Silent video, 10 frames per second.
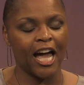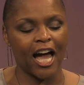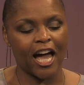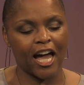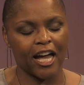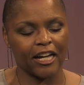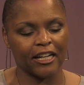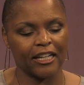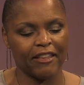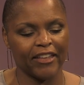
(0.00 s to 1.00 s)

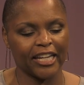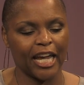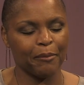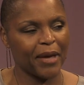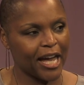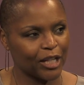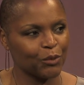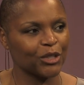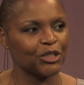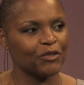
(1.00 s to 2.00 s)
And then came back
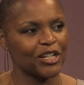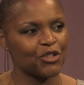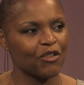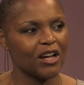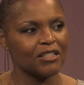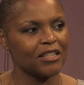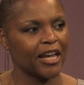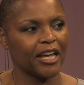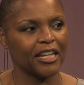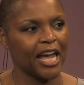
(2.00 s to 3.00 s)
and worked in restaurants
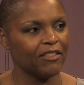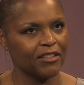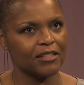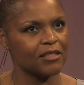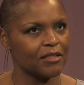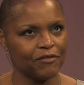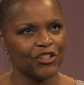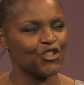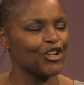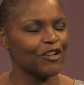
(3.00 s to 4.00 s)
and had this
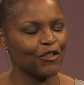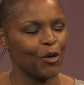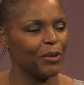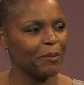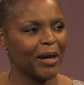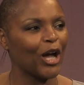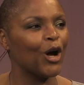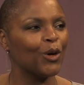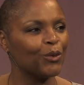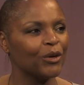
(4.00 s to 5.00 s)
vision of opening my
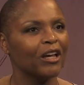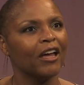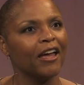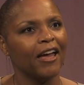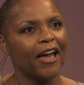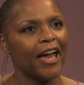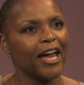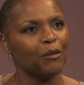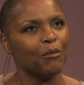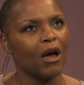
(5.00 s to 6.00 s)
own
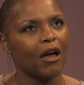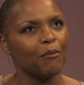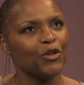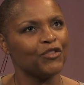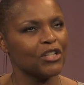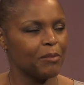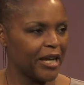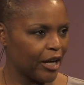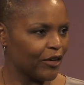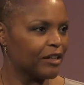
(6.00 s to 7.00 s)
and moved to the
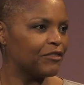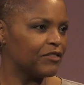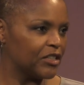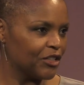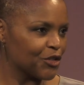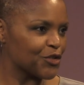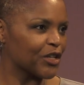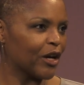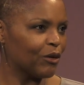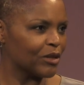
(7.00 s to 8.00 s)
Bay Area 15 years
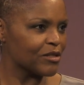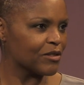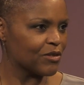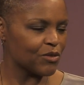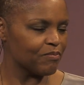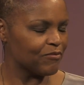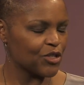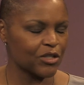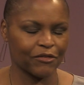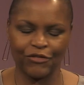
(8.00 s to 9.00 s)
ago because it's
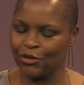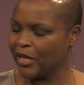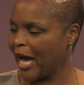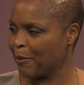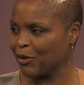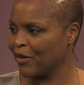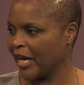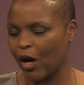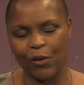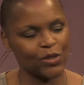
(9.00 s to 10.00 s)
just a food capital
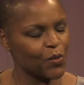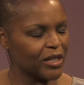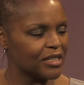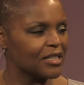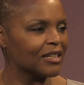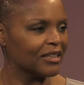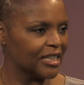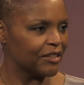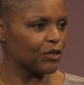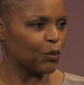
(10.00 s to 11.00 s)
that I always wanted to
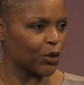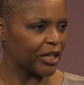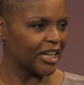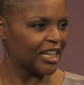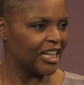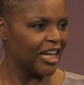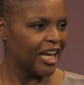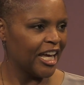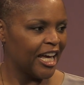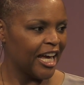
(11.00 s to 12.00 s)
live and work in,
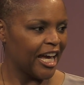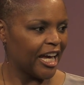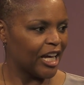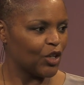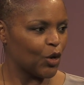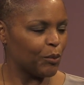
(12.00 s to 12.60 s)
and